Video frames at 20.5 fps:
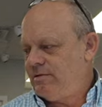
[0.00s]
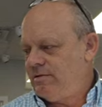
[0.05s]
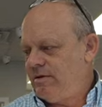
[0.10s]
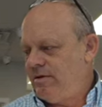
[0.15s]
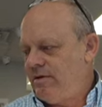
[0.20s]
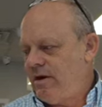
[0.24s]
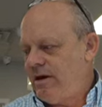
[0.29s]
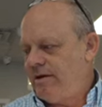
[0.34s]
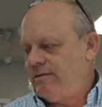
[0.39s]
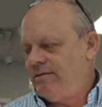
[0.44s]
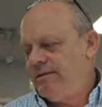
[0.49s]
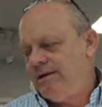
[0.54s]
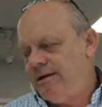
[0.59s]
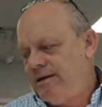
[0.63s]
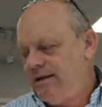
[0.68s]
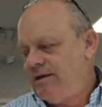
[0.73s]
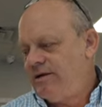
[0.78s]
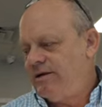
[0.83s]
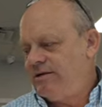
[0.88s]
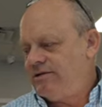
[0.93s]
you know,
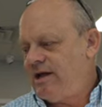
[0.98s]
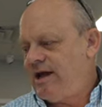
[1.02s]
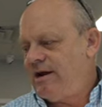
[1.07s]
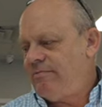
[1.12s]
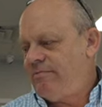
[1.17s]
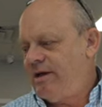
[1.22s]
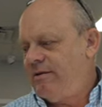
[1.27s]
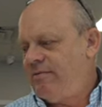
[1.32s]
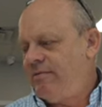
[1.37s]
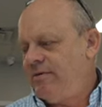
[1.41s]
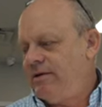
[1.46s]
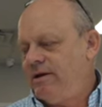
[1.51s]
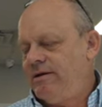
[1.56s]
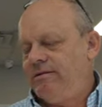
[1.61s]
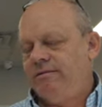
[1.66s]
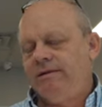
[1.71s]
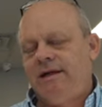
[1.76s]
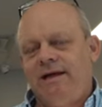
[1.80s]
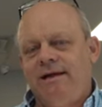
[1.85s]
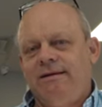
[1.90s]
there's a lot of people
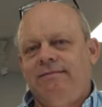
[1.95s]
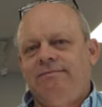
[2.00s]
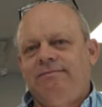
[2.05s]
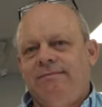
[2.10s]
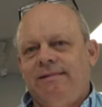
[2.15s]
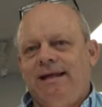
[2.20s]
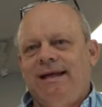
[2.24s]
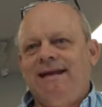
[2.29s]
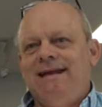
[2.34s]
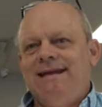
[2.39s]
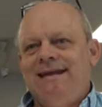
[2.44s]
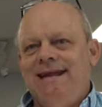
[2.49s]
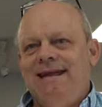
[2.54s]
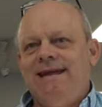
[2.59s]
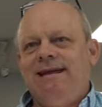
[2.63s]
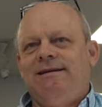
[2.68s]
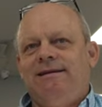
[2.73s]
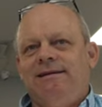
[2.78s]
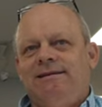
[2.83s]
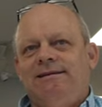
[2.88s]
that they they
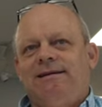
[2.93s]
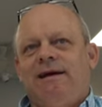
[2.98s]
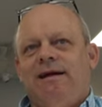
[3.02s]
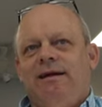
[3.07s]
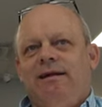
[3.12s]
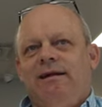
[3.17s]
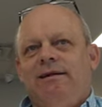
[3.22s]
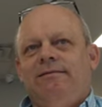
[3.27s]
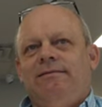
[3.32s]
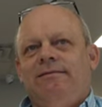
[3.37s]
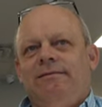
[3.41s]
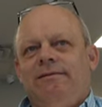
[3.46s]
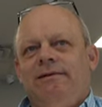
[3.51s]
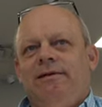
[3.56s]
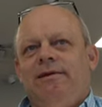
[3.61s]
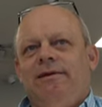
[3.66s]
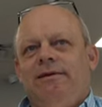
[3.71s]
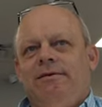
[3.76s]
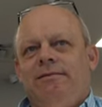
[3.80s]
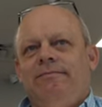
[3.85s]
need to sell it,
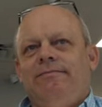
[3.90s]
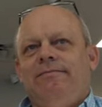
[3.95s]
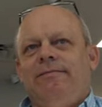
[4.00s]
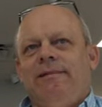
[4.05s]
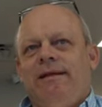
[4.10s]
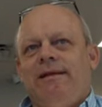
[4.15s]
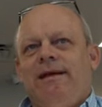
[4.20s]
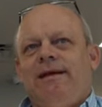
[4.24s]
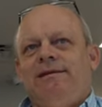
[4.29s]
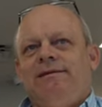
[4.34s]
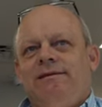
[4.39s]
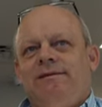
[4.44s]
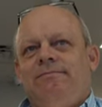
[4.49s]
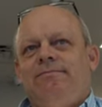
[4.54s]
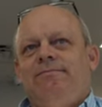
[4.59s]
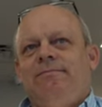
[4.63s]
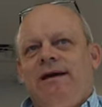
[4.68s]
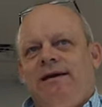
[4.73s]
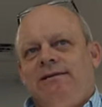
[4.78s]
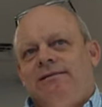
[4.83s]
you know, and that's
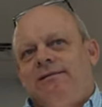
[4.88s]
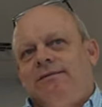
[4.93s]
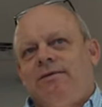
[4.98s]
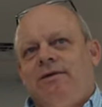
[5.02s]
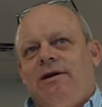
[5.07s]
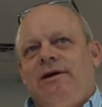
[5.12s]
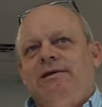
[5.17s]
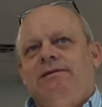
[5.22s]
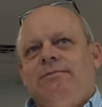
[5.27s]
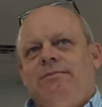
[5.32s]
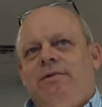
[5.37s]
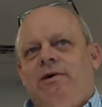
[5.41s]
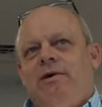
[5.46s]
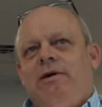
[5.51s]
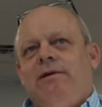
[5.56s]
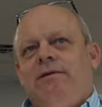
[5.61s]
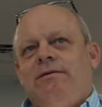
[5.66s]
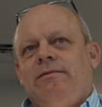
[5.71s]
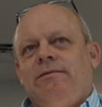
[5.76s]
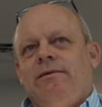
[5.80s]
the that's the crazy
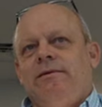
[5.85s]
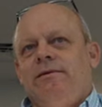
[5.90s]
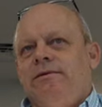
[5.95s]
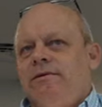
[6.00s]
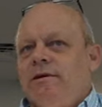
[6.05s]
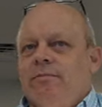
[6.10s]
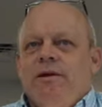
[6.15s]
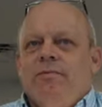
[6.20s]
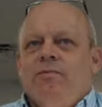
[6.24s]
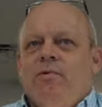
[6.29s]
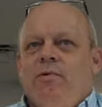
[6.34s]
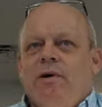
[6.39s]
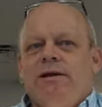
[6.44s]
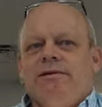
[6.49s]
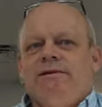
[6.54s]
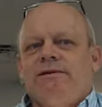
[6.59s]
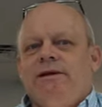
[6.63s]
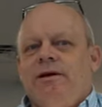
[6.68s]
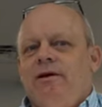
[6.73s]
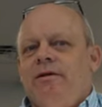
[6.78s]
part. Some people
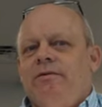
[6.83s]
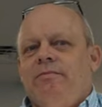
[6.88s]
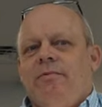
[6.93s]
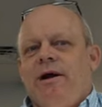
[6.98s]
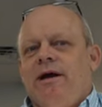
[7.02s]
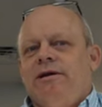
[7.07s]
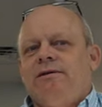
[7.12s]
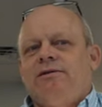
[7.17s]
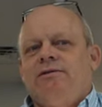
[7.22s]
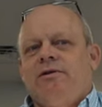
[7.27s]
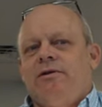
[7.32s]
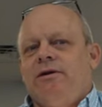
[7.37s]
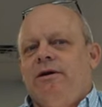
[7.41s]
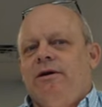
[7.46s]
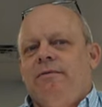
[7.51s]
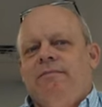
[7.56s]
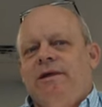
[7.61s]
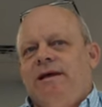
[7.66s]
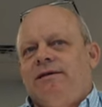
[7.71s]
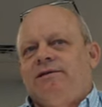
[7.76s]
want to sell, the prices are
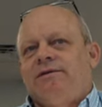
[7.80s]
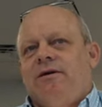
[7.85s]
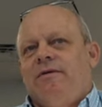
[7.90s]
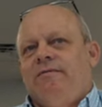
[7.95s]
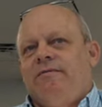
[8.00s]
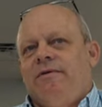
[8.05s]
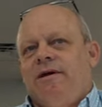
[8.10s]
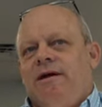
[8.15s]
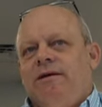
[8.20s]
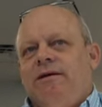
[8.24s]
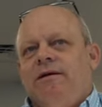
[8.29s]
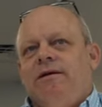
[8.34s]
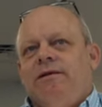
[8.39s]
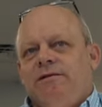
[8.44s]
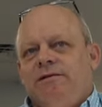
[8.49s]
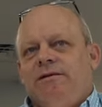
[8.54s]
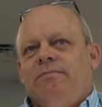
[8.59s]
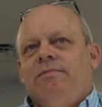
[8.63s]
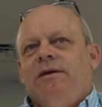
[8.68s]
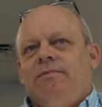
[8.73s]
up, that's all fine.
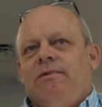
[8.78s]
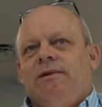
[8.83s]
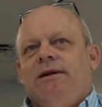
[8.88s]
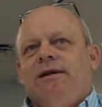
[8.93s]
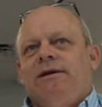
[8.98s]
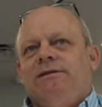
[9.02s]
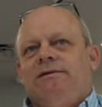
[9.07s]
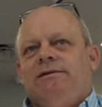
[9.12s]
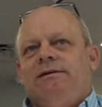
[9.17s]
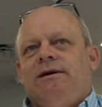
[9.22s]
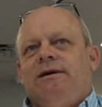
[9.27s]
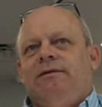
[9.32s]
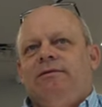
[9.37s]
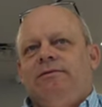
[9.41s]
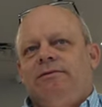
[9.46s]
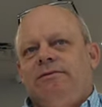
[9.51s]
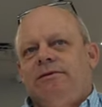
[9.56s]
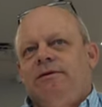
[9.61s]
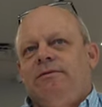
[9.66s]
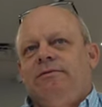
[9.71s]
Some people need to
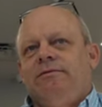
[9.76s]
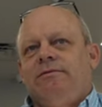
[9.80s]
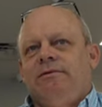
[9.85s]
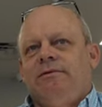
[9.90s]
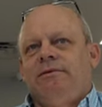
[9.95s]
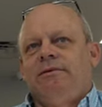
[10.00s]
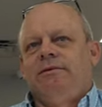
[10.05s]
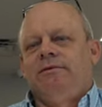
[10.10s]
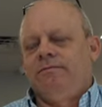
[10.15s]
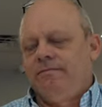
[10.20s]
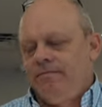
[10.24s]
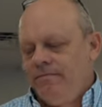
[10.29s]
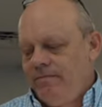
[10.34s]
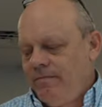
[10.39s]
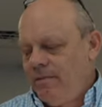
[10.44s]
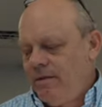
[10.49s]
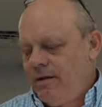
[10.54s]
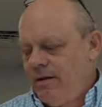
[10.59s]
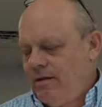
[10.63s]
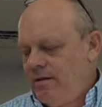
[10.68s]
sell, so you know,
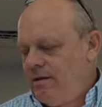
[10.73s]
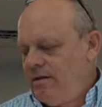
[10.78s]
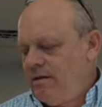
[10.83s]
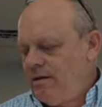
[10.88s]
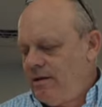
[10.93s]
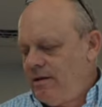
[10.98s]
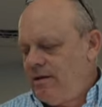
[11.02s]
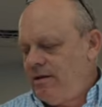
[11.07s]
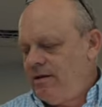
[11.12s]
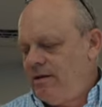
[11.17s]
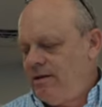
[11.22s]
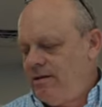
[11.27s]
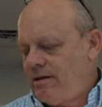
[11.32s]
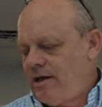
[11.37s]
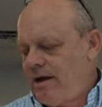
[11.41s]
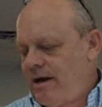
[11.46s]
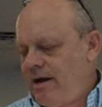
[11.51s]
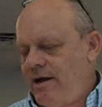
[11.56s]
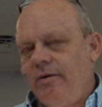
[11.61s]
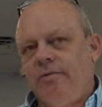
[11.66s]
and
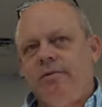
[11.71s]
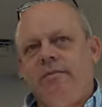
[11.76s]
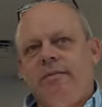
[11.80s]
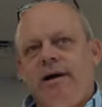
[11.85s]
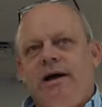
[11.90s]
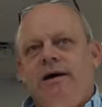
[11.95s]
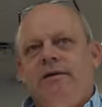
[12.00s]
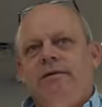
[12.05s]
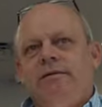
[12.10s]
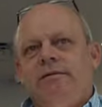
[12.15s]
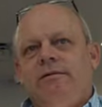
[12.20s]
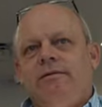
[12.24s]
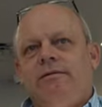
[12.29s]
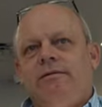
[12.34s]
kind of help them out.